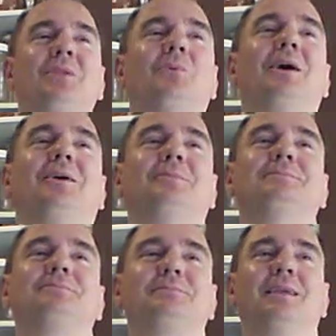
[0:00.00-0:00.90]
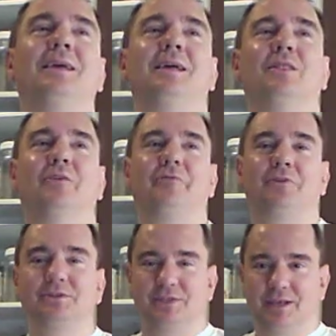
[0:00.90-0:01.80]
Well, the
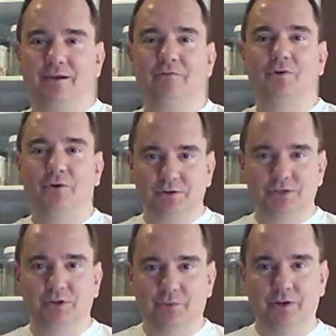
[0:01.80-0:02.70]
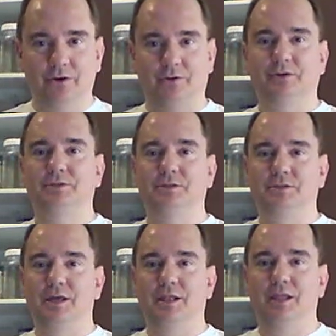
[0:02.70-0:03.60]
first thing, of course, you would notice is
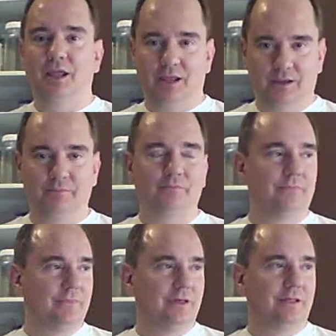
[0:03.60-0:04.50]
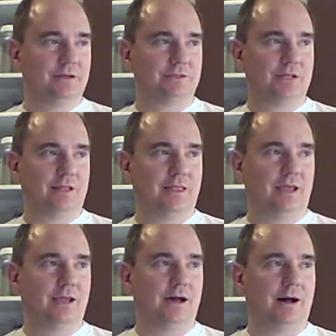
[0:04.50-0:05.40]
that
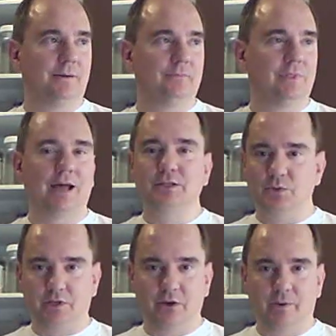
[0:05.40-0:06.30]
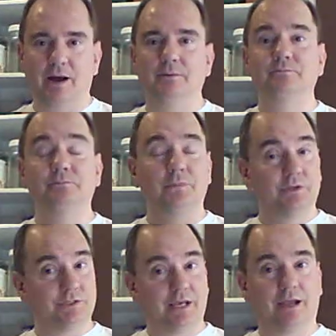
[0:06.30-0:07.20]
the lights would go out.
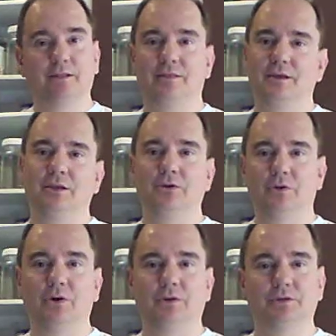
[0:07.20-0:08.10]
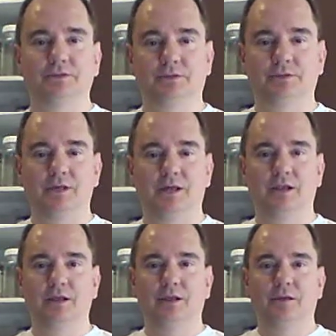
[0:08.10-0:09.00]
Second thing you'd notice is that
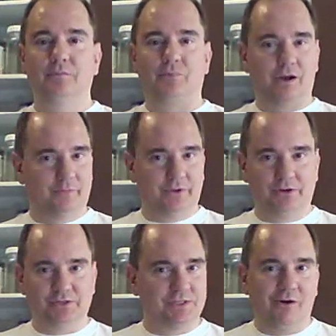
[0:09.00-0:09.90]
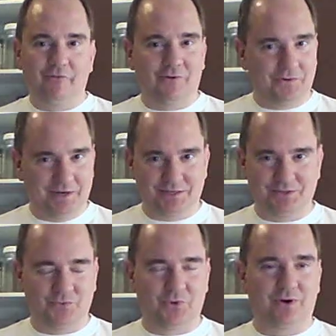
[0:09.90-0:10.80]
probably your cell phone
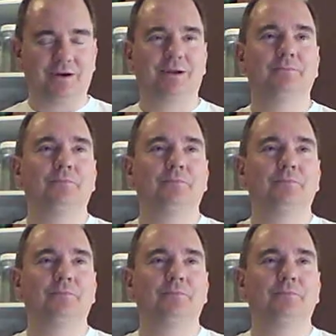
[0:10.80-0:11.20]
doesn't work.